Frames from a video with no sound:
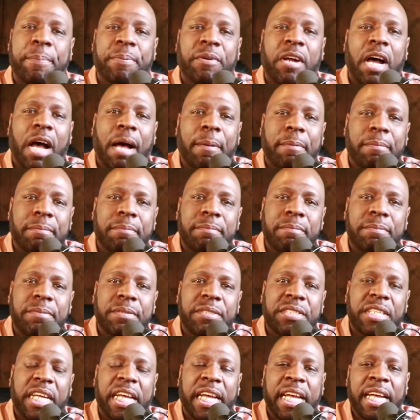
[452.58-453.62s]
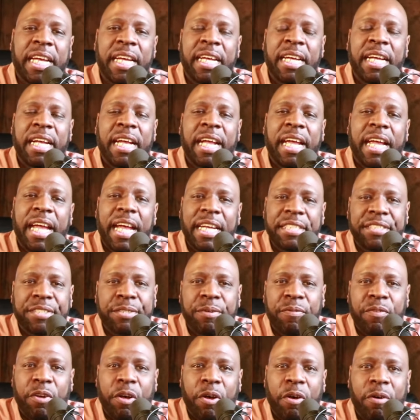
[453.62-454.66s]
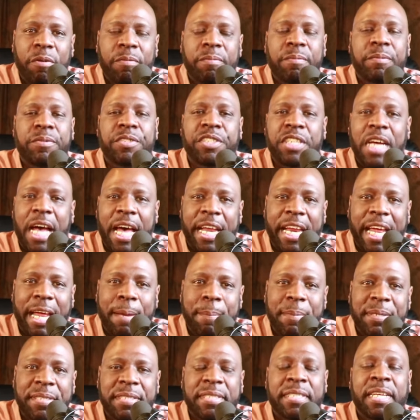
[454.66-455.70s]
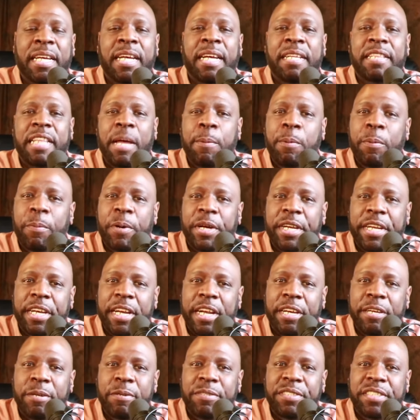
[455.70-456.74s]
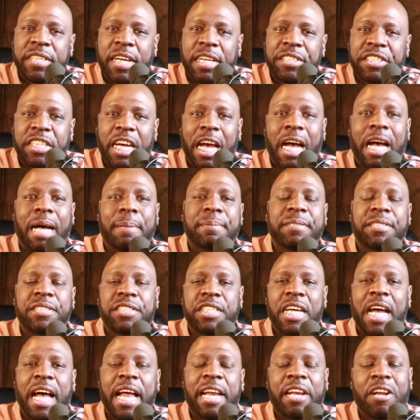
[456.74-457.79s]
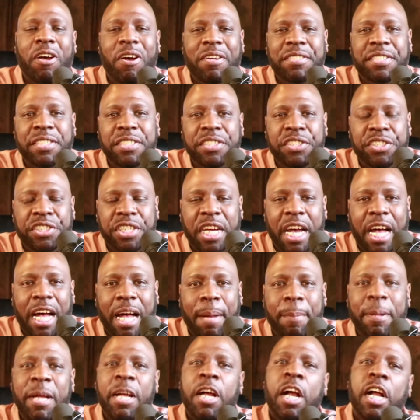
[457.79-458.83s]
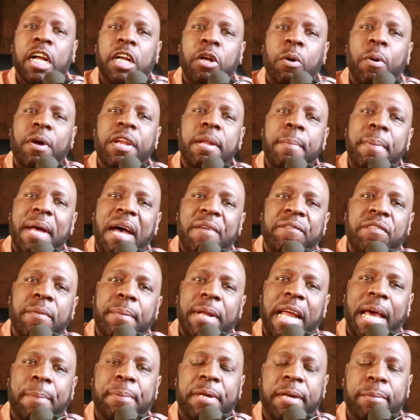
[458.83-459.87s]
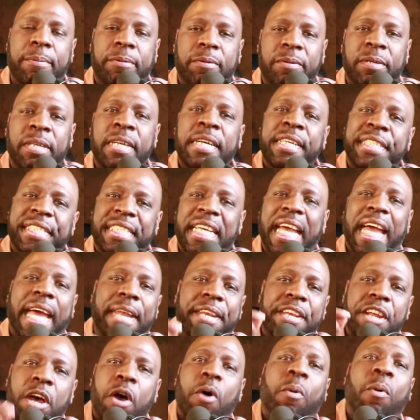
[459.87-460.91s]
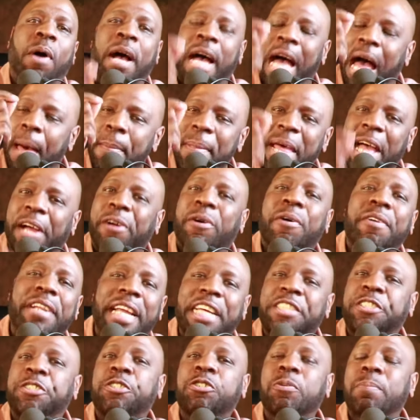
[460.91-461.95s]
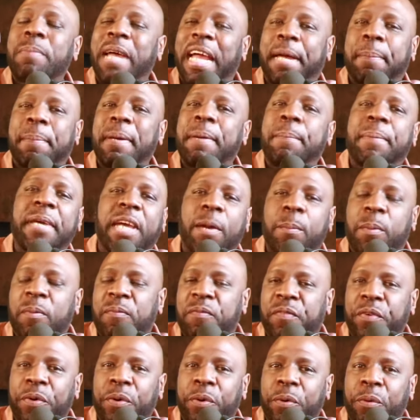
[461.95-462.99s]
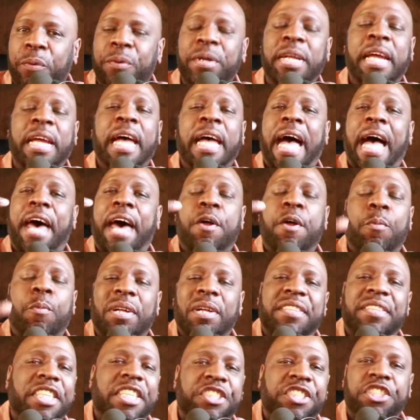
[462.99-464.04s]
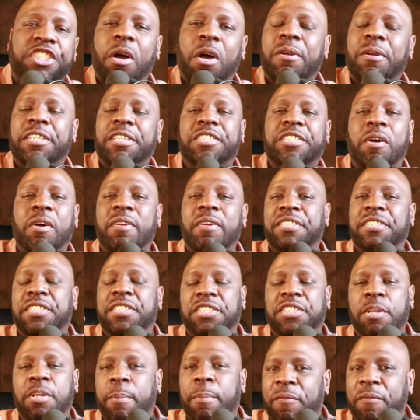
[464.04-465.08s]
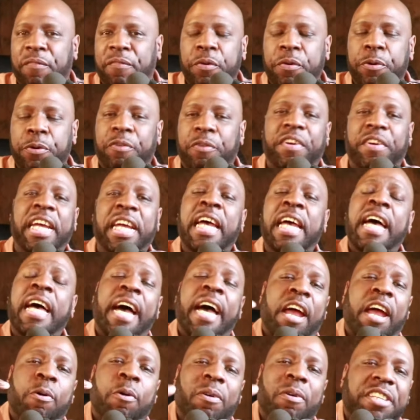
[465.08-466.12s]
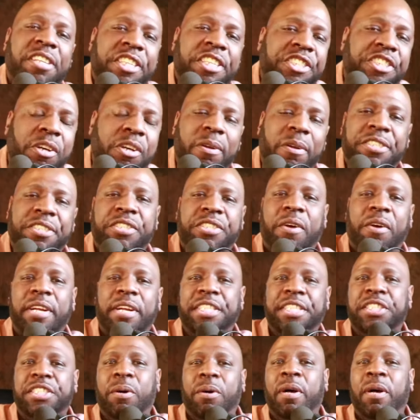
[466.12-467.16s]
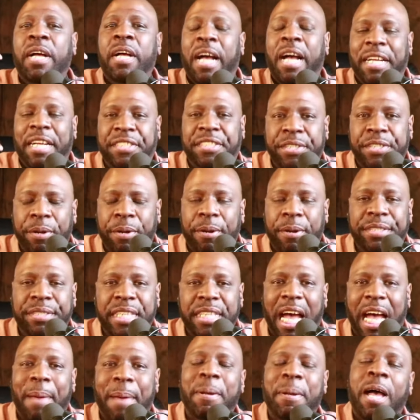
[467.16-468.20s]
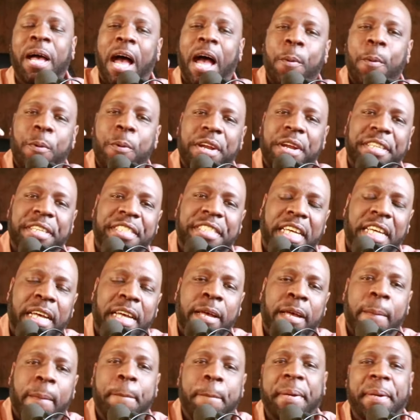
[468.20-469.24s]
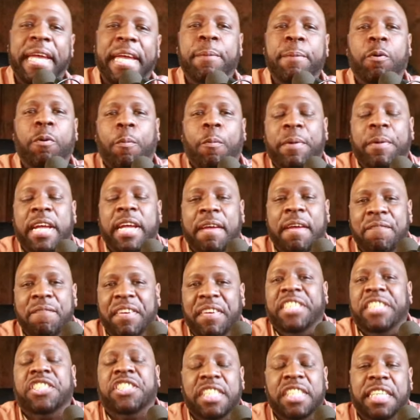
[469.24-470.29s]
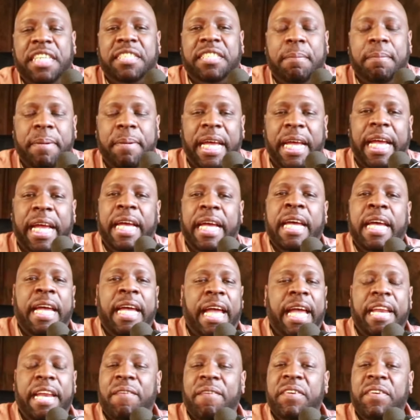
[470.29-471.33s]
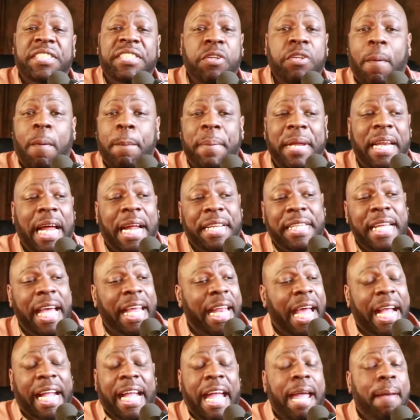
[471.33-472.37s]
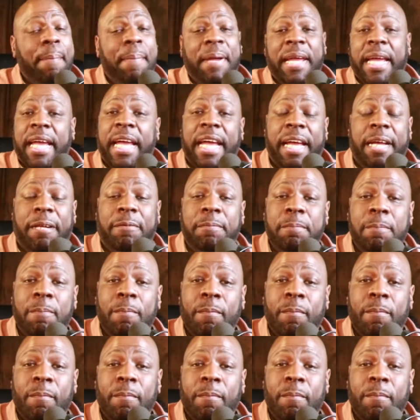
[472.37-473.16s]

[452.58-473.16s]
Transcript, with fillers: of the problem. See, Esther Rolle, John Amos, they were willing to lose their jobs. John lost his job going to bat for black people, saying, No, I'm not going to let you make me be a buffoon. I don't want this show to turn into some buffoonery. I don't want this show to turn into a stereotype. I want it to be what we envisioned it to be. And if it's going to be like that, I can't be here.